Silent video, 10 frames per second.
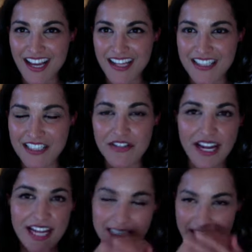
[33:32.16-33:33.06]
Do you know, I
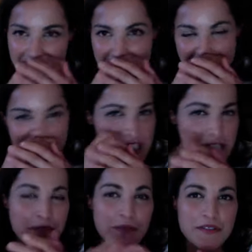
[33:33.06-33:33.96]
actually think it's
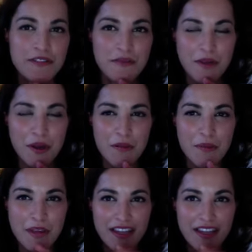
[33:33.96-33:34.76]
probably taught me quite a bit.